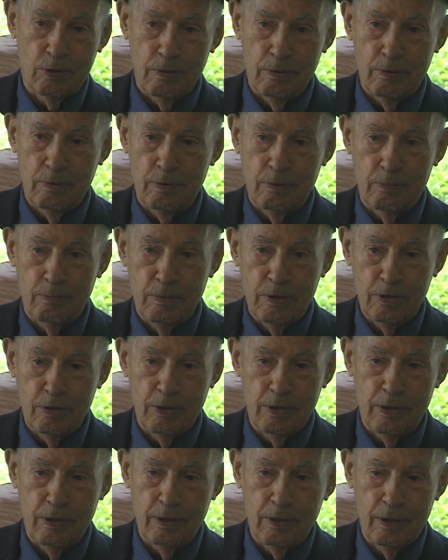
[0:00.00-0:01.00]

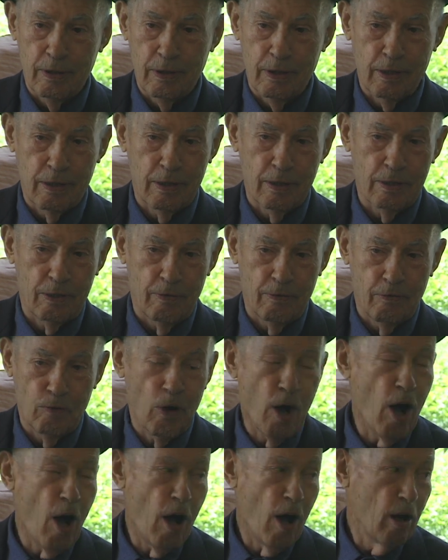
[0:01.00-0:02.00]
Mister Harry
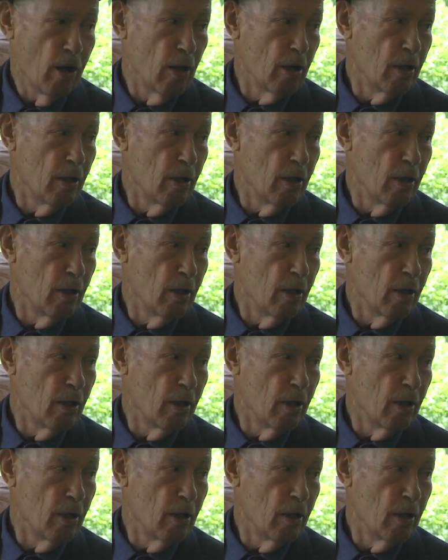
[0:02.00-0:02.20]
Bois